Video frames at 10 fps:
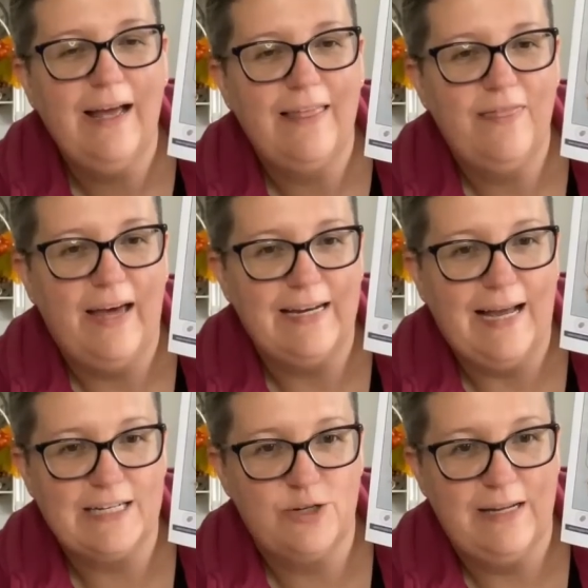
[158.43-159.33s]
that
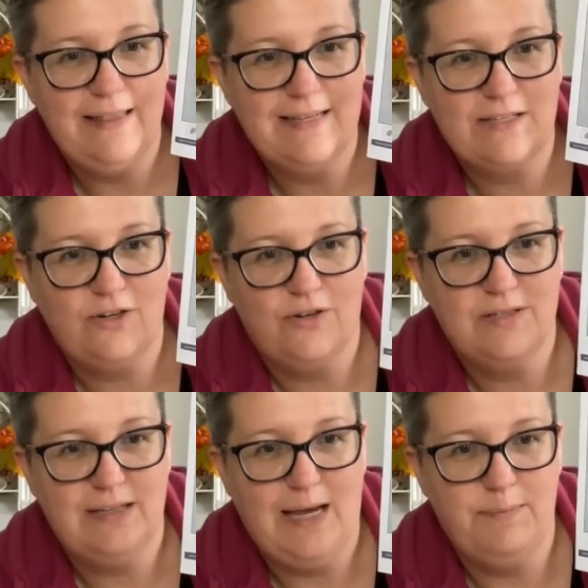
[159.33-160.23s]
actually this starts
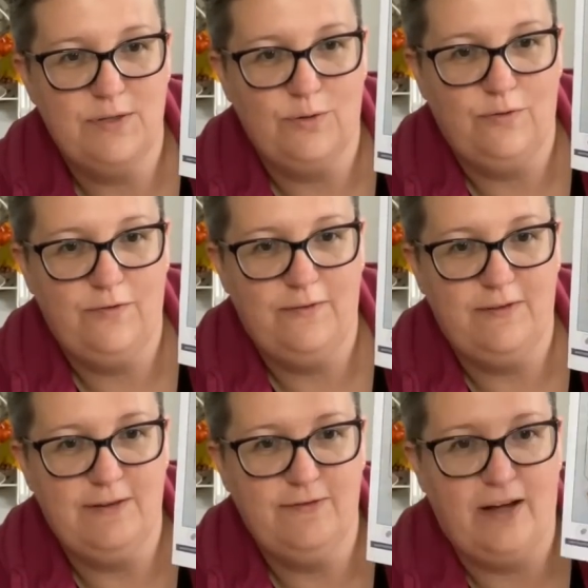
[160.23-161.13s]
in episode
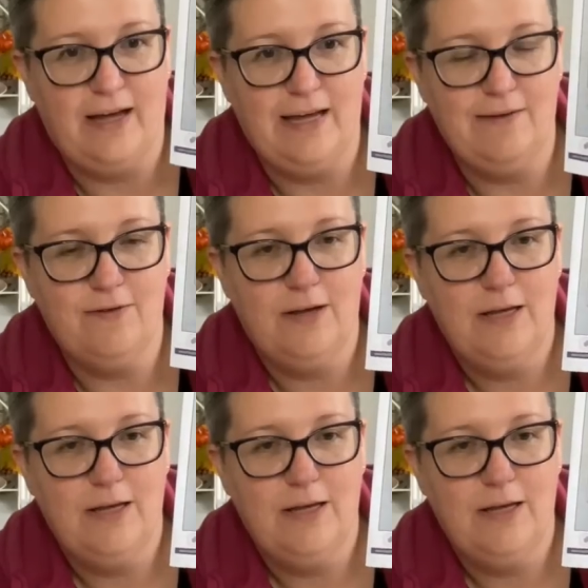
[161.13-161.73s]
55.